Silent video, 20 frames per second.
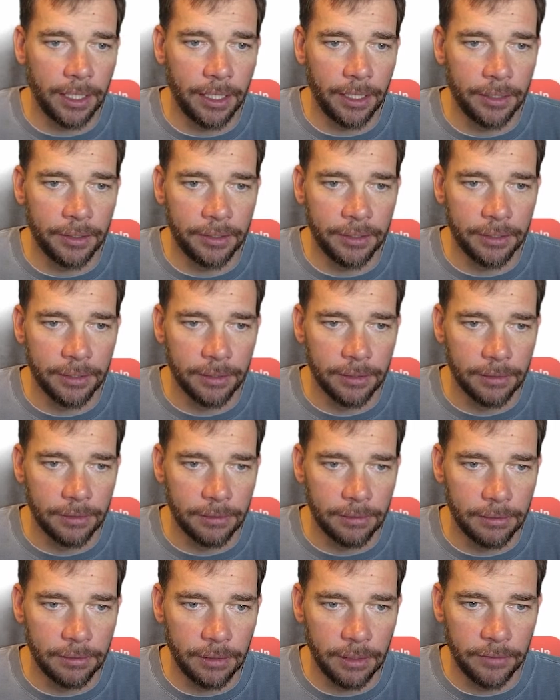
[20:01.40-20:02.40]
as,
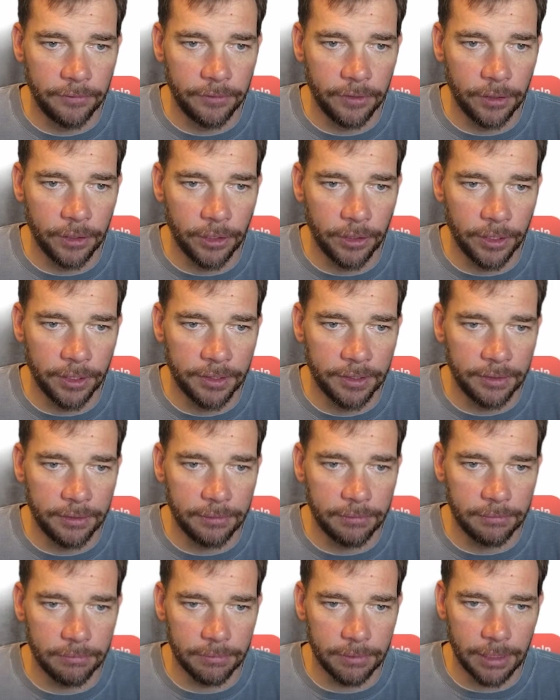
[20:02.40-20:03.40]
if you
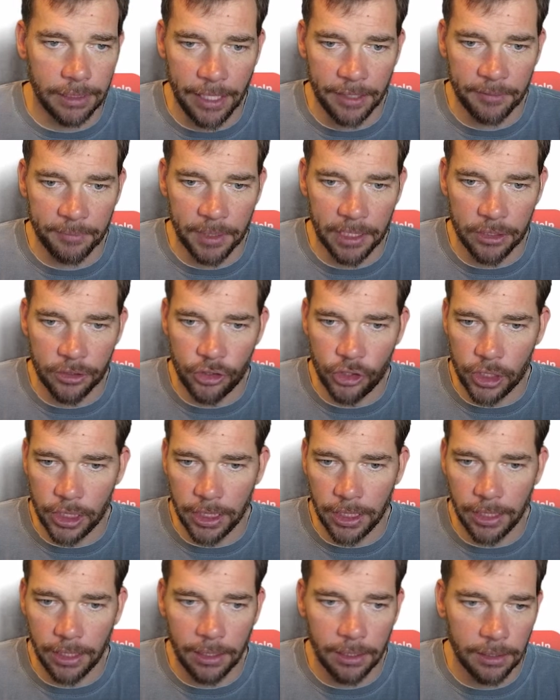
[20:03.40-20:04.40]
notice,
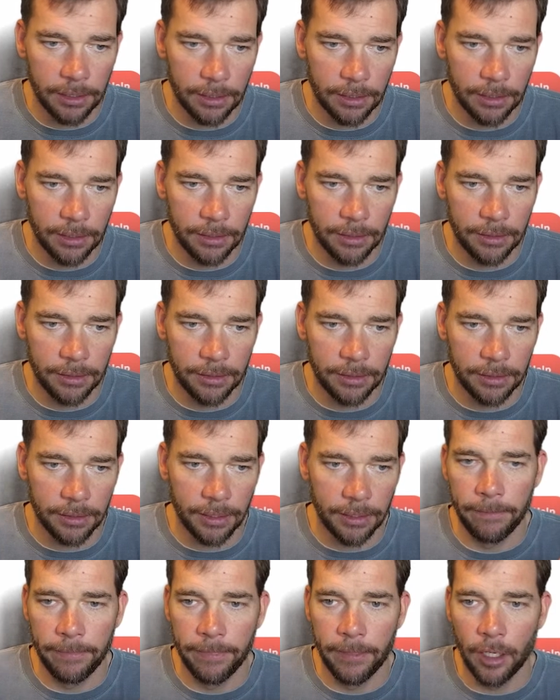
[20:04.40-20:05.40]
SPG is
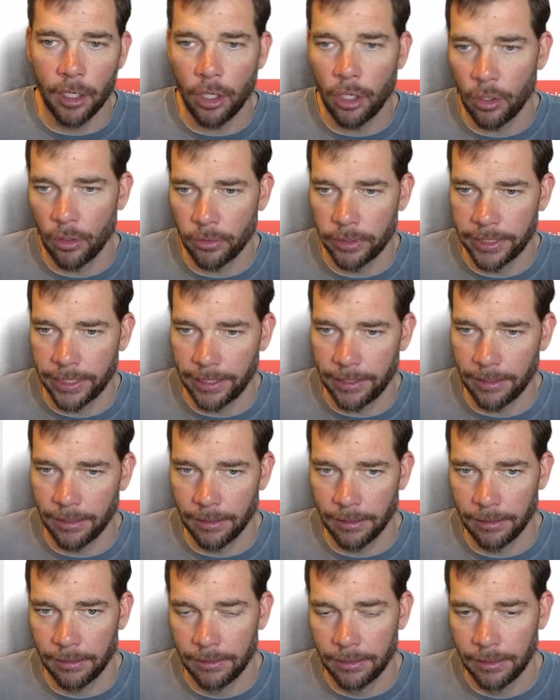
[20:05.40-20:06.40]
the
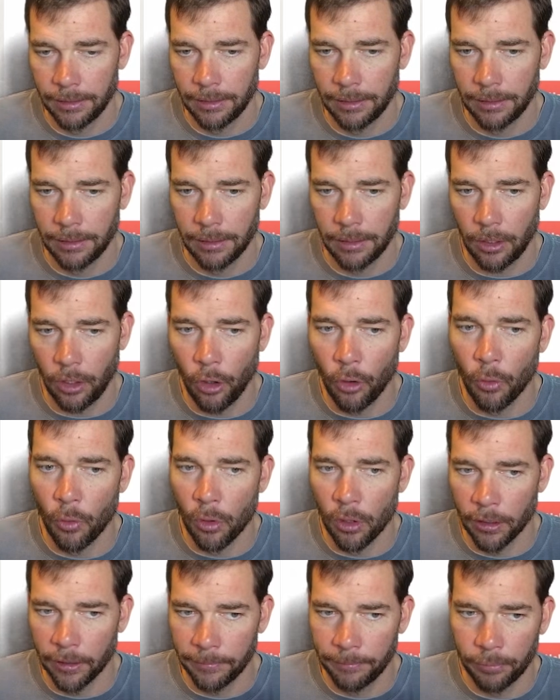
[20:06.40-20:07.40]
hotel
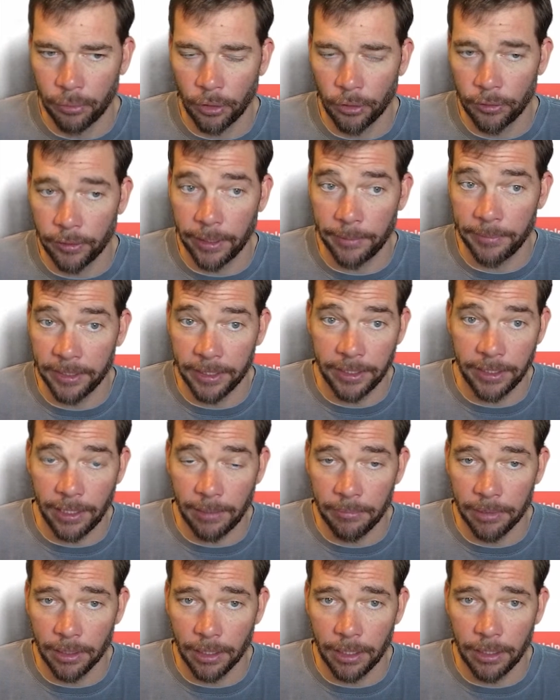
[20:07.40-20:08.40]
award program that
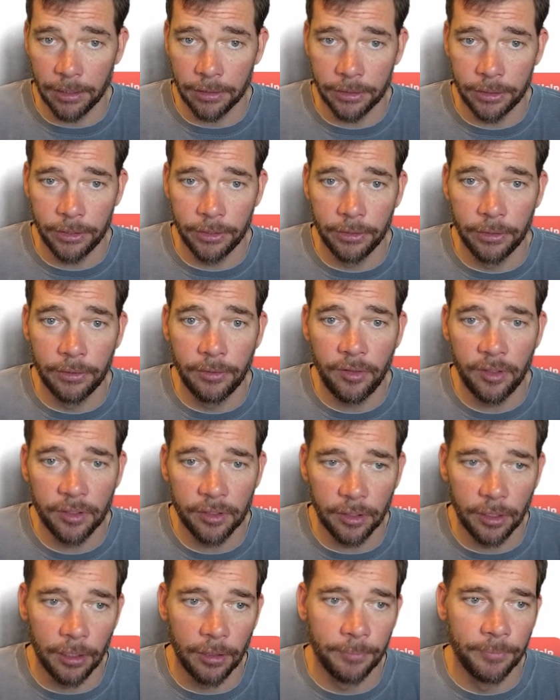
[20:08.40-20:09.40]
they belong to.
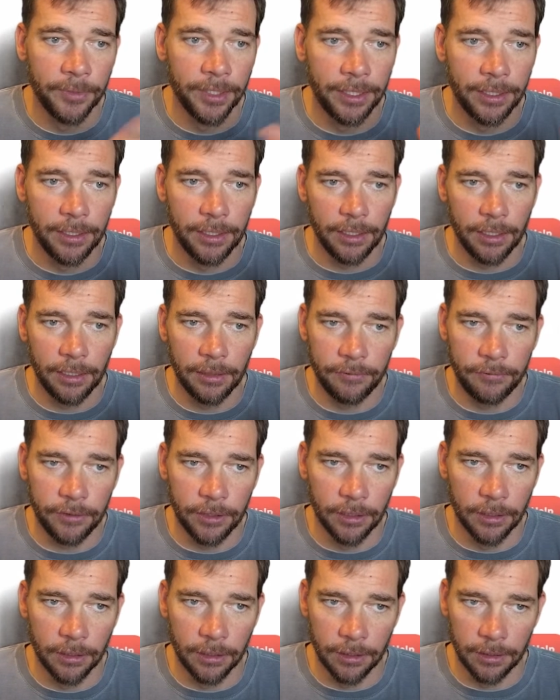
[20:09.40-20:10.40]
So if
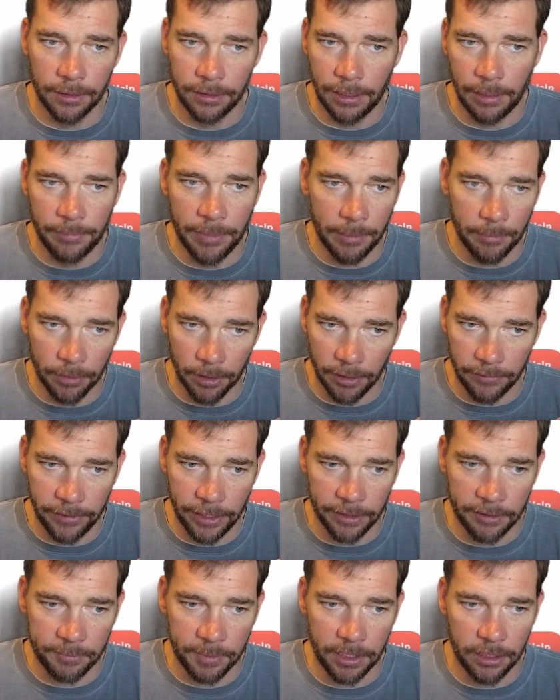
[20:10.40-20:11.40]
you're a member of
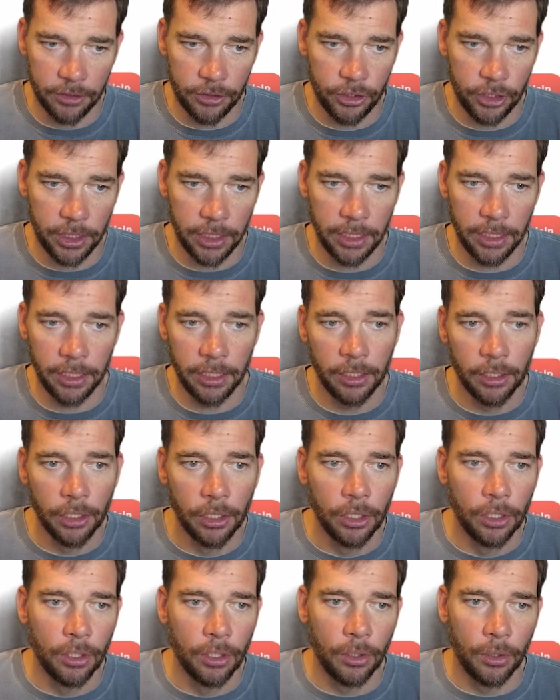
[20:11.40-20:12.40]
SPG
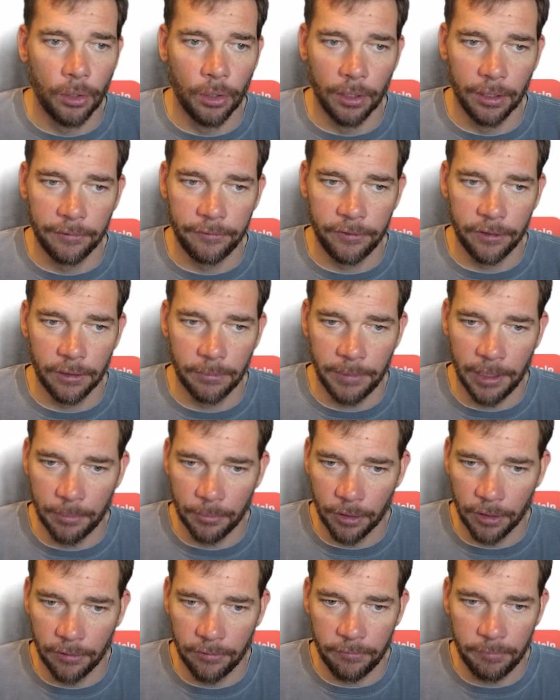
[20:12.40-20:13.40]
or if you're a
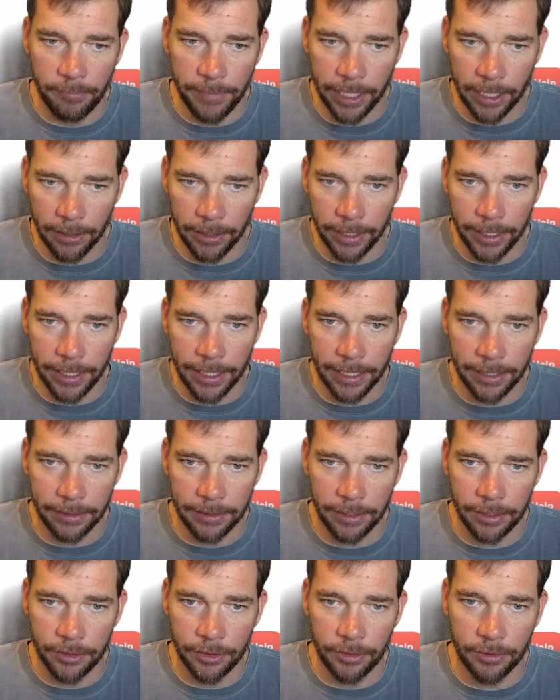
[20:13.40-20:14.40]
member of
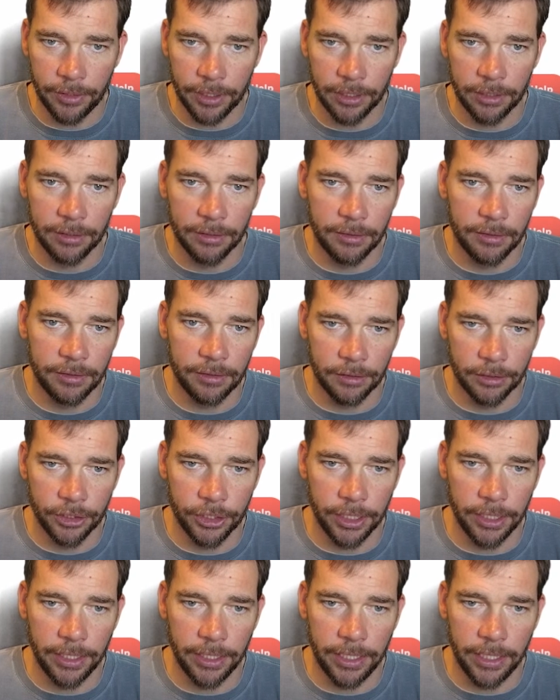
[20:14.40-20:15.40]
Marriott, then you can
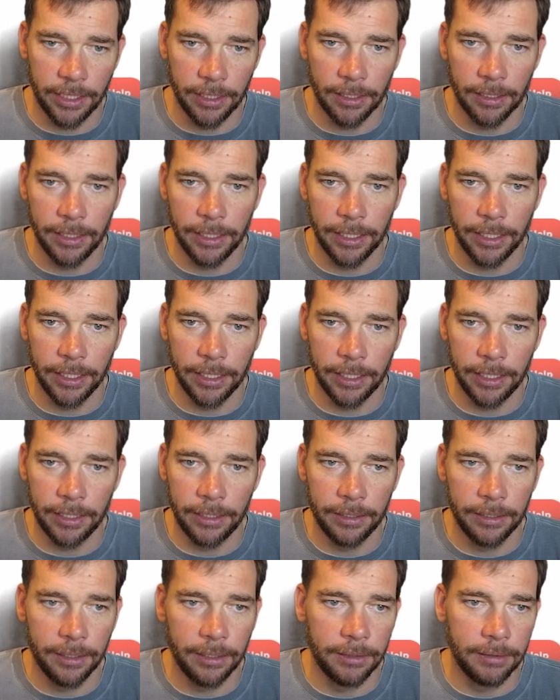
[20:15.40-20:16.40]
search in there
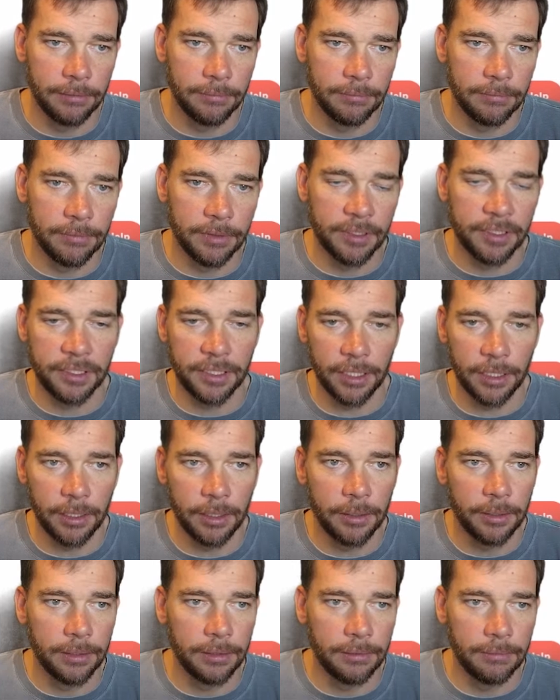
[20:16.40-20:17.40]
and
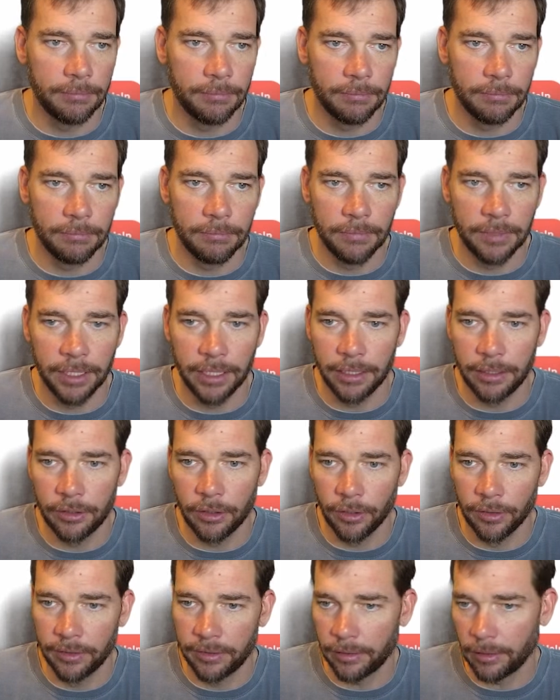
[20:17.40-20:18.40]
see that
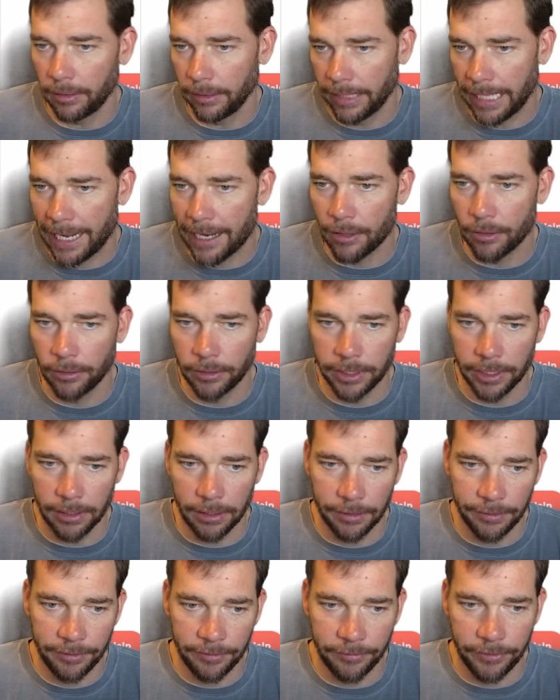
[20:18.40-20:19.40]
that
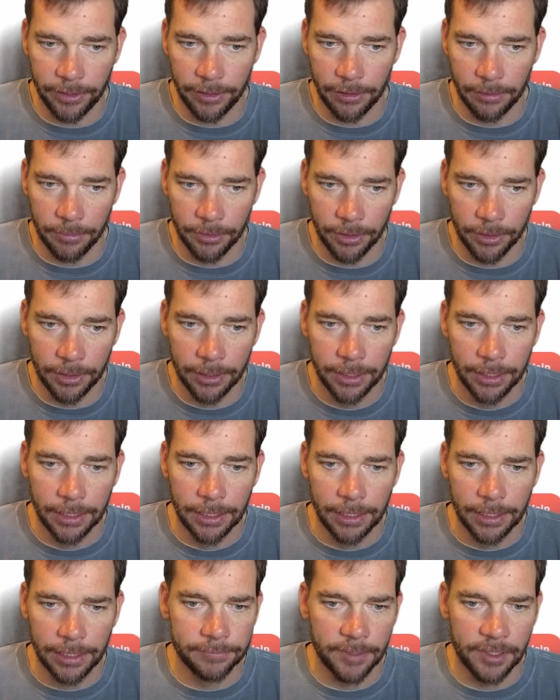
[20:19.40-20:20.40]
hotel is available.
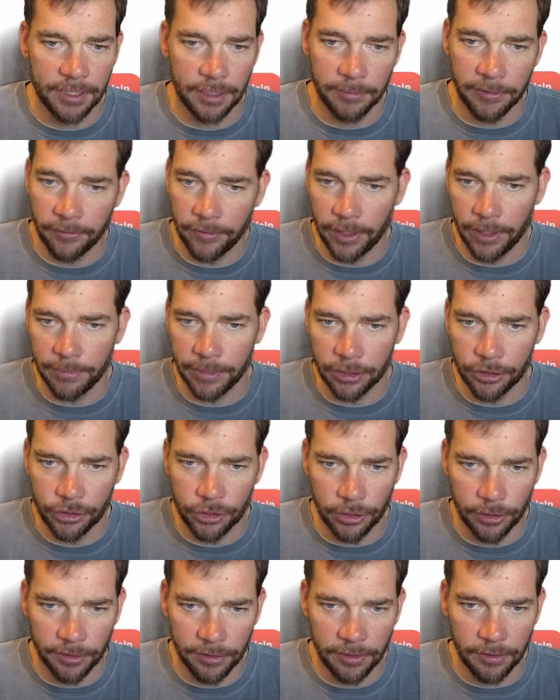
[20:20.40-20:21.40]
Some of them it
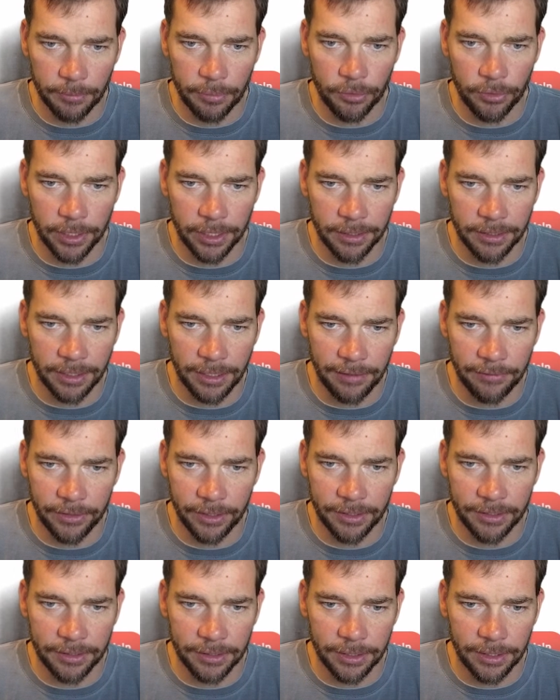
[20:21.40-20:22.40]
shows the points,
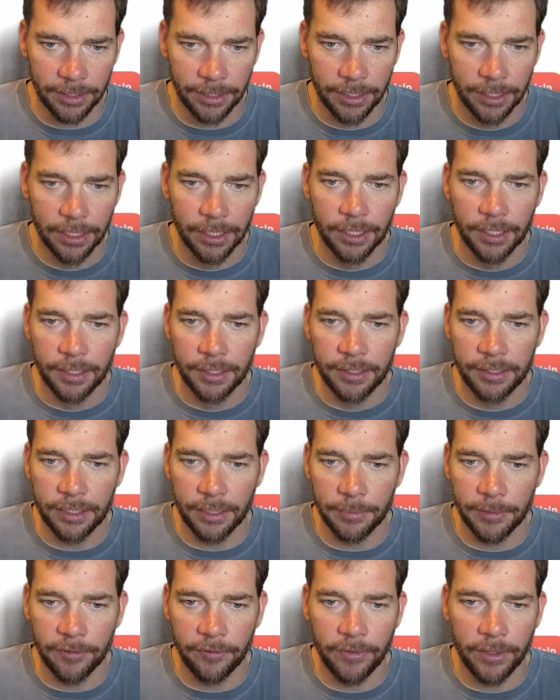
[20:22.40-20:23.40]
obviously.
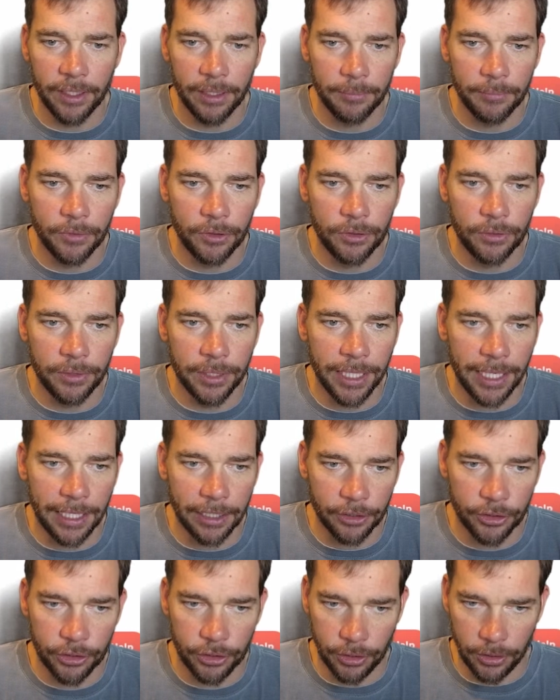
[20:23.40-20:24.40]
Some of them do
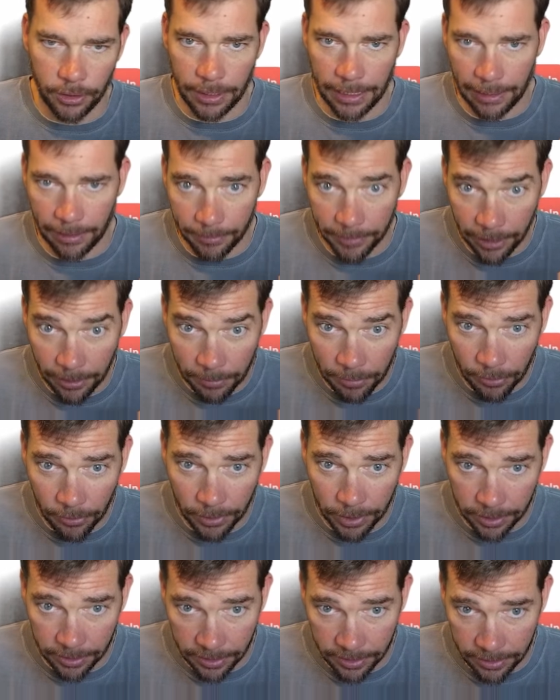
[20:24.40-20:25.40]
not show how many
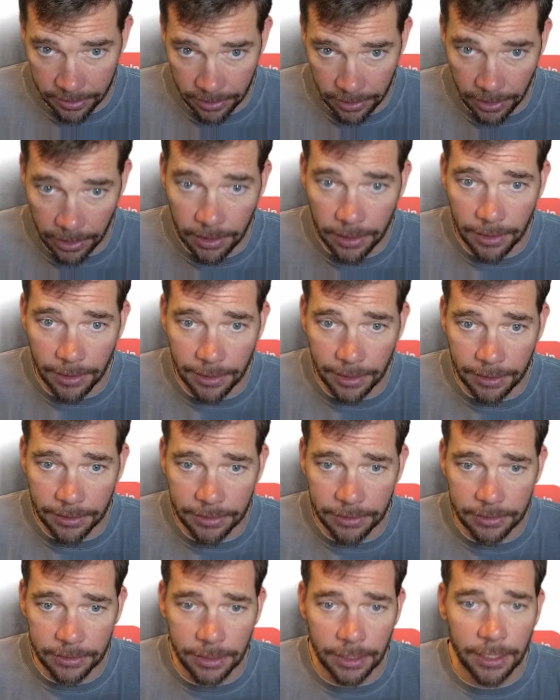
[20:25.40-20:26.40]
points it
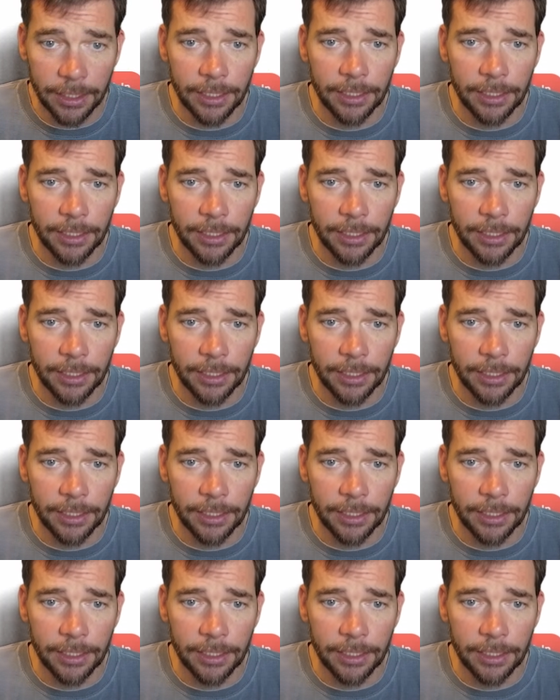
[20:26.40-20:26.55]
costs